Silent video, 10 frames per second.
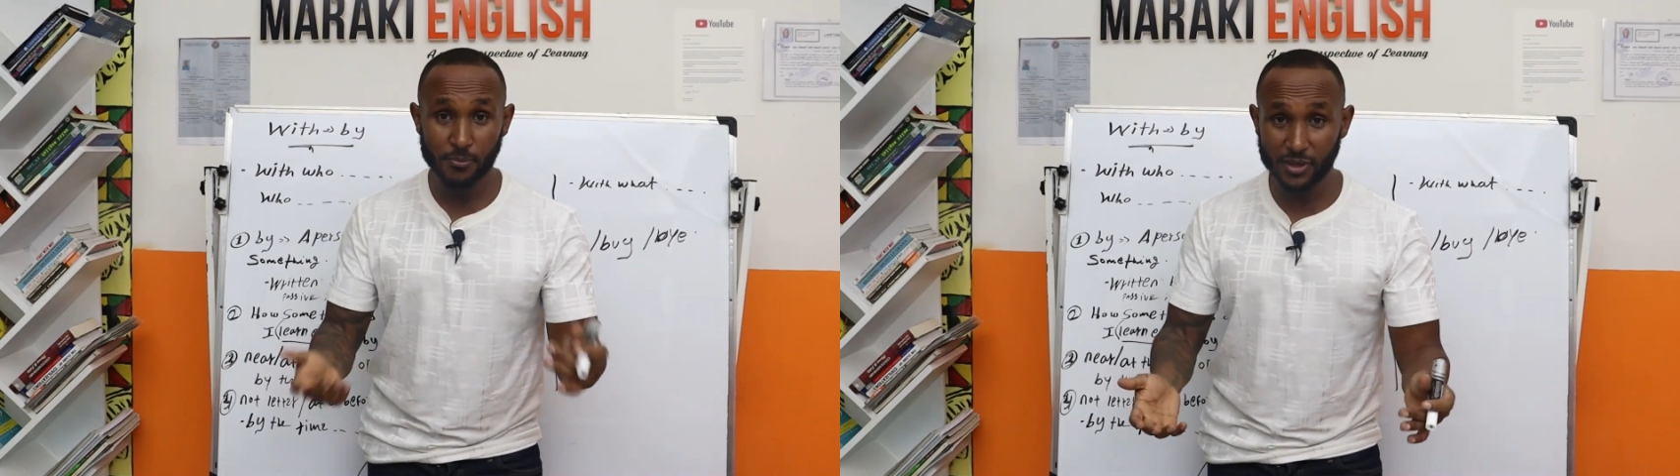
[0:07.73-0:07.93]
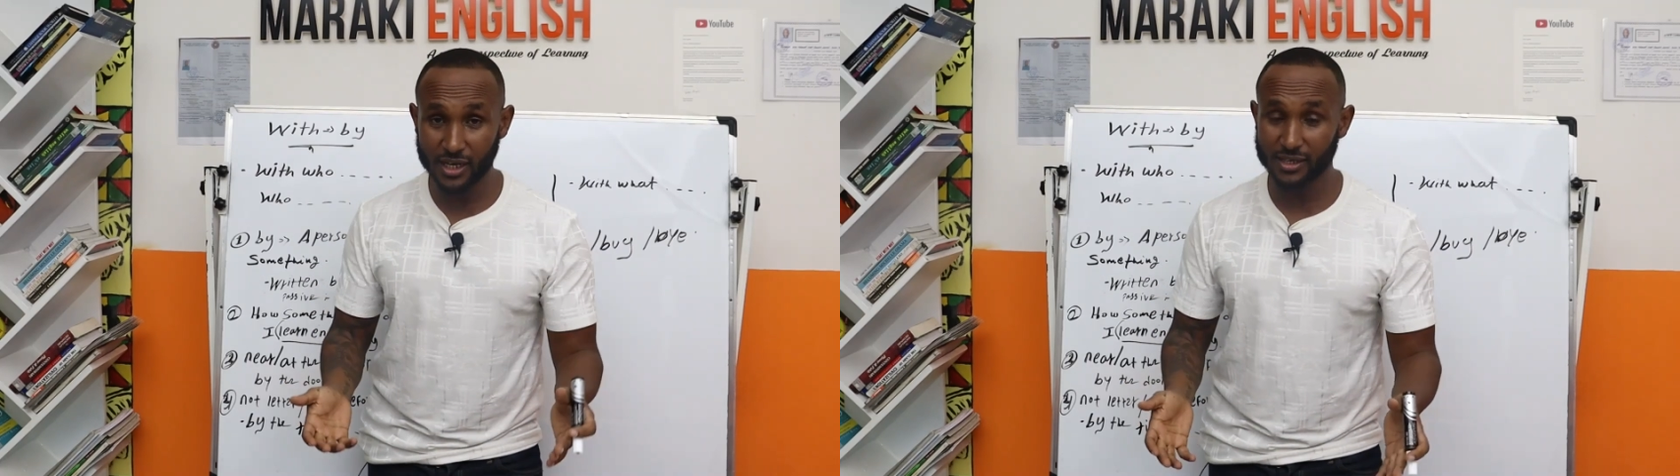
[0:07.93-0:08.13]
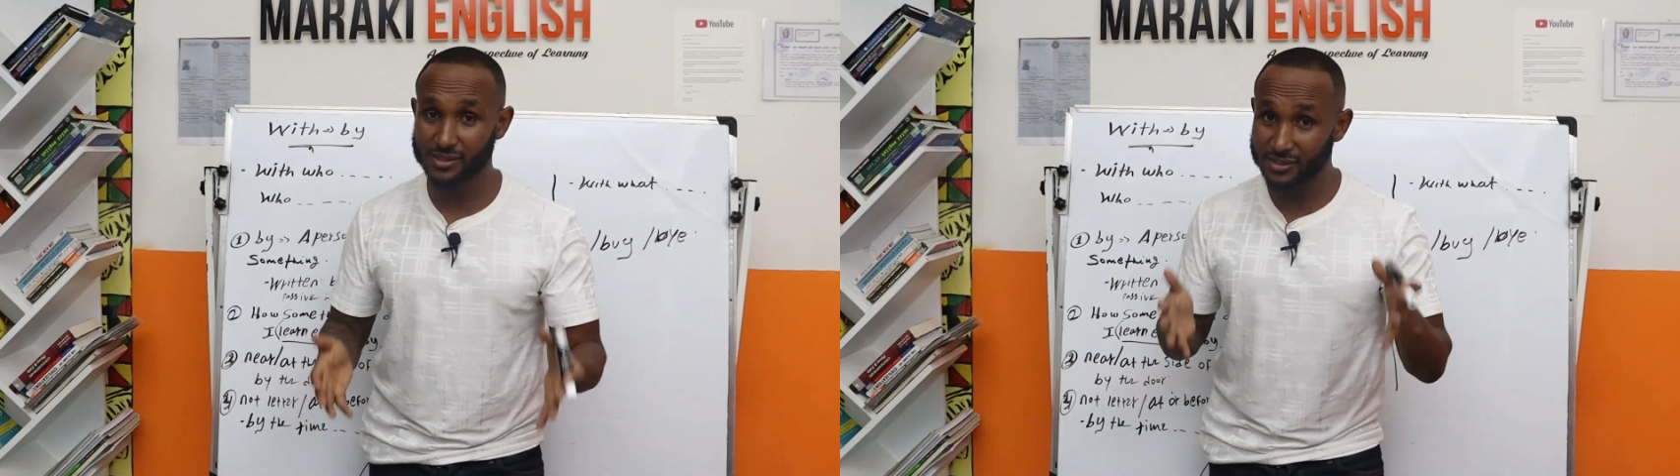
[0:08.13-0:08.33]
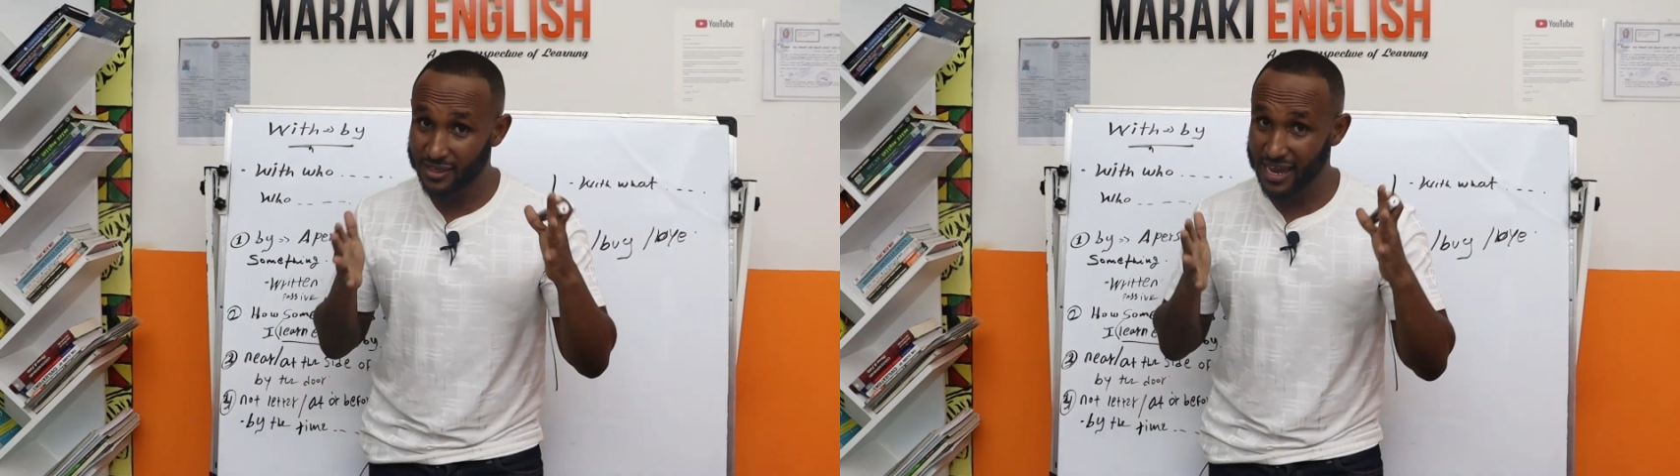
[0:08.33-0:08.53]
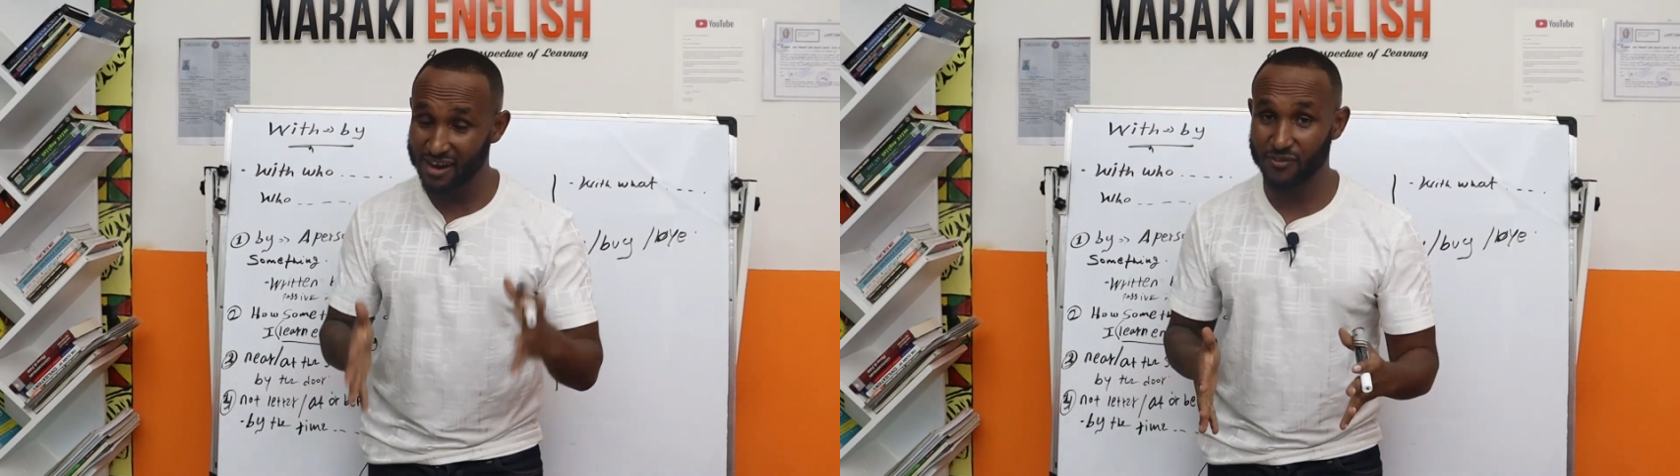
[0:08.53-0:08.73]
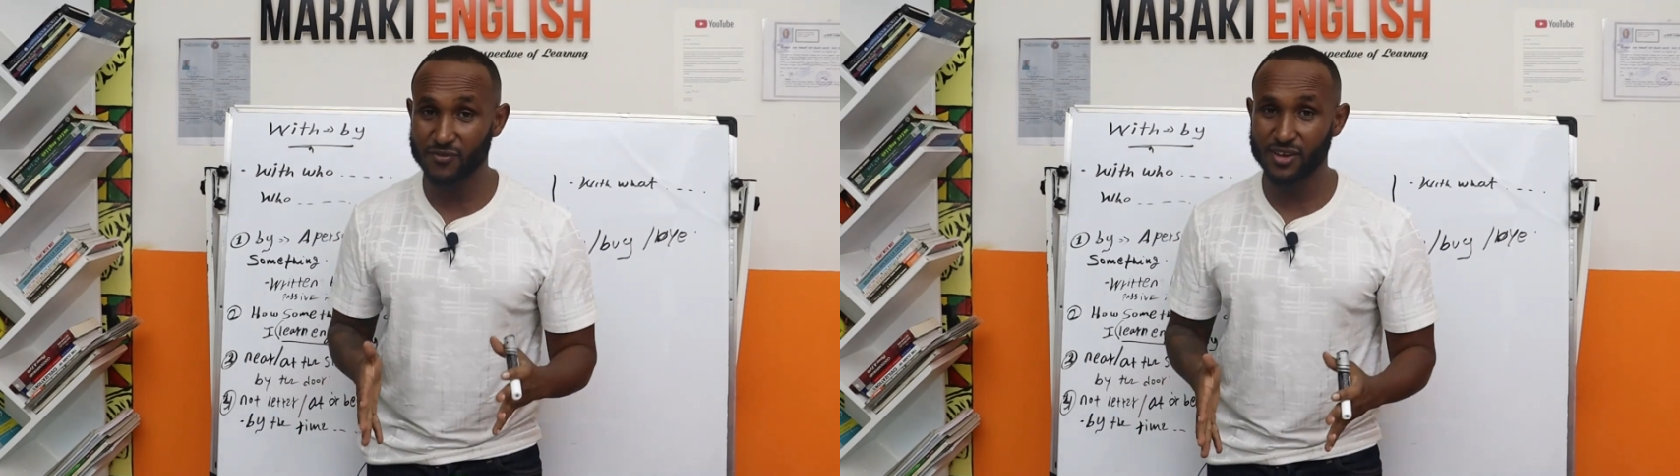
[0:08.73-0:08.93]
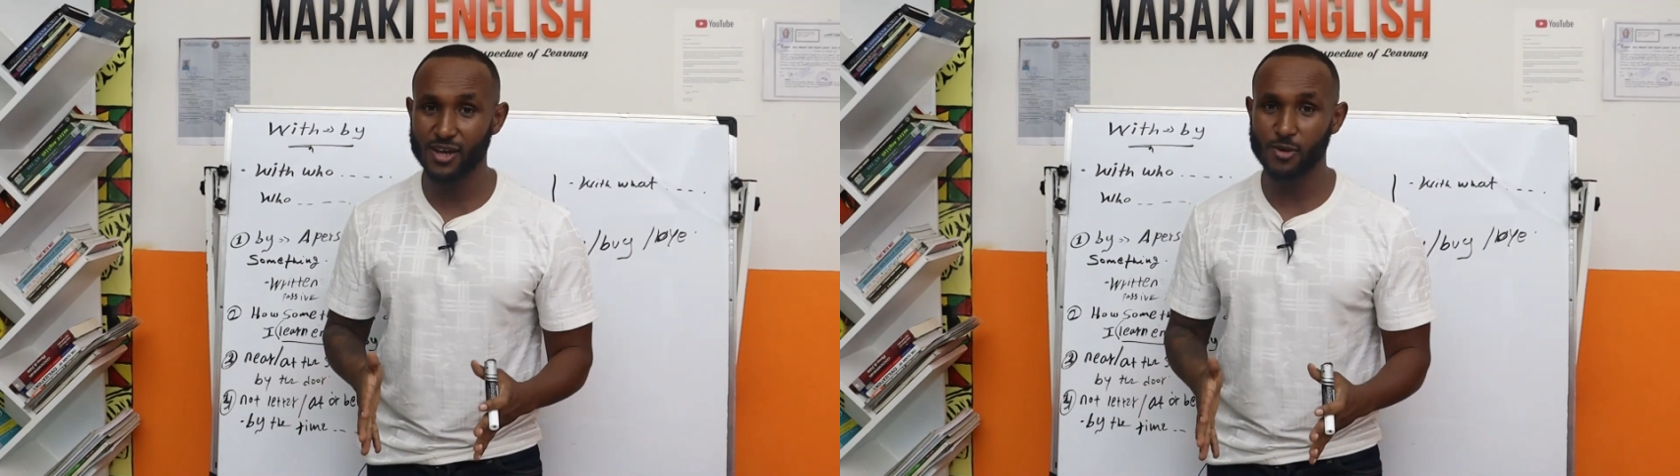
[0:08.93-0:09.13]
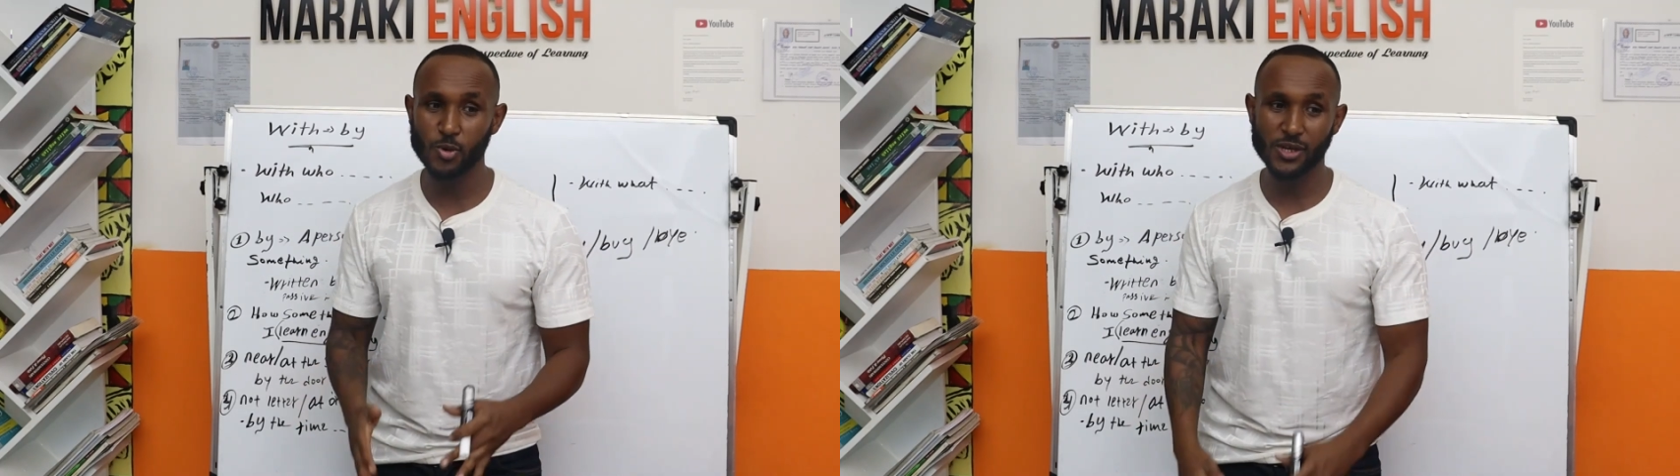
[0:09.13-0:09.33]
because every video